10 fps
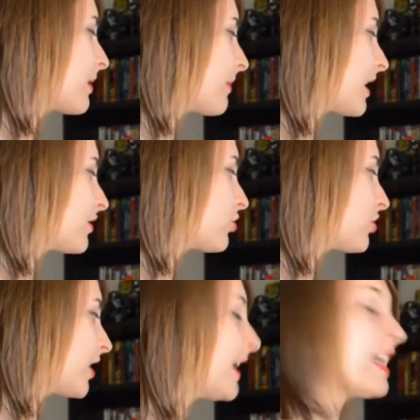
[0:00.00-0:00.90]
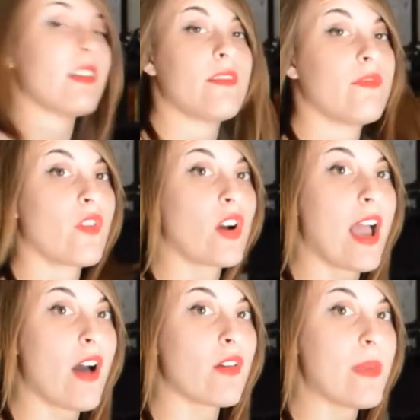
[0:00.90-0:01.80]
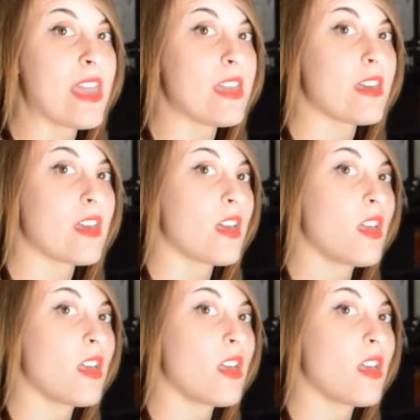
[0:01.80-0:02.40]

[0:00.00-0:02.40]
much it for how to make